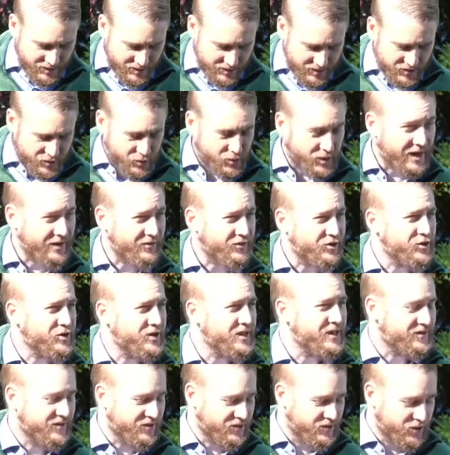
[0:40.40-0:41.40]
Do whatever you
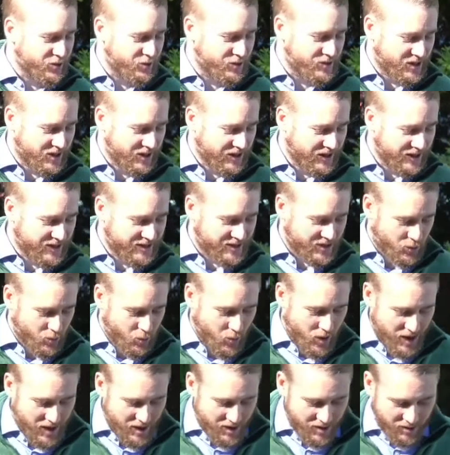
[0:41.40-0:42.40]
need to do to listen
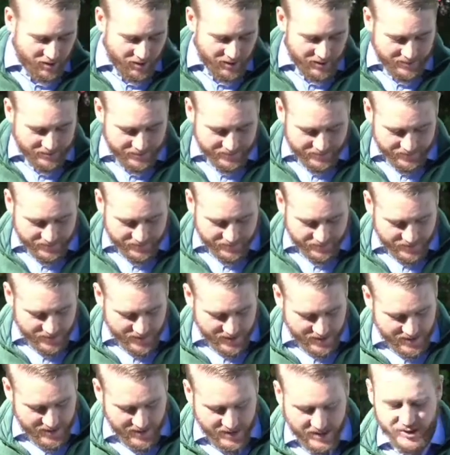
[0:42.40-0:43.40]
well
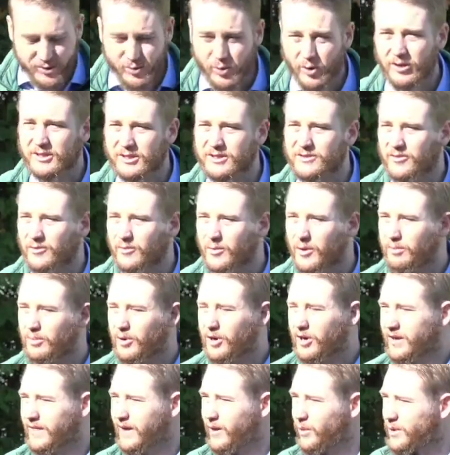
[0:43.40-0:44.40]
to these words from the
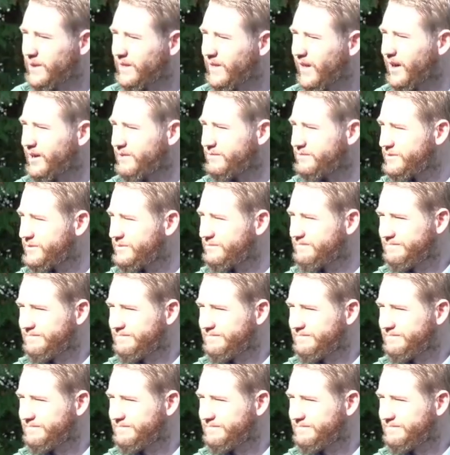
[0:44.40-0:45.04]
book that we love.